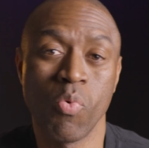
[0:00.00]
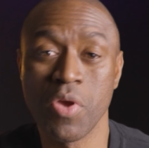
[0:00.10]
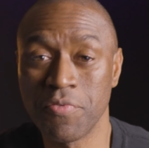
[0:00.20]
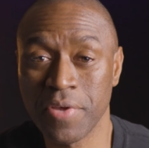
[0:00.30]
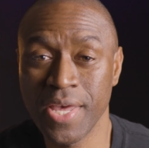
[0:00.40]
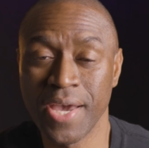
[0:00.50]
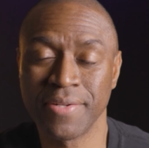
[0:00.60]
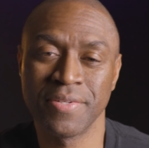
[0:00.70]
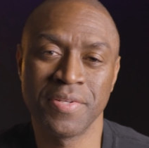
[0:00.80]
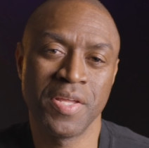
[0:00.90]
We
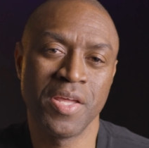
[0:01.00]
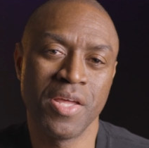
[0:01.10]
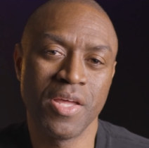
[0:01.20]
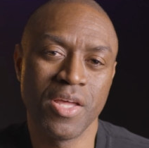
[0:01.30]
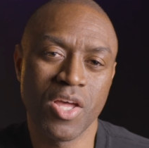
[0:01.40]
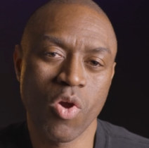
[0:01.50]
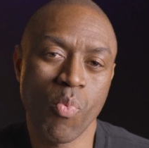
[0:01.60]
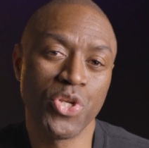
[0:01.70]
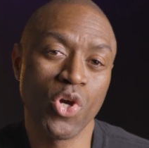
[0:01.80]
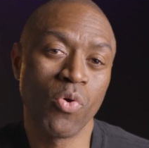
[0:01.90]
forget.
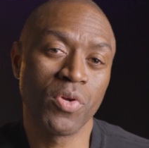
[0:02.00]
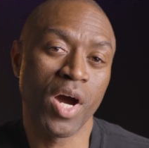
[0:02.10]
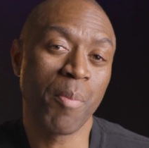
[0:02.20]
We don't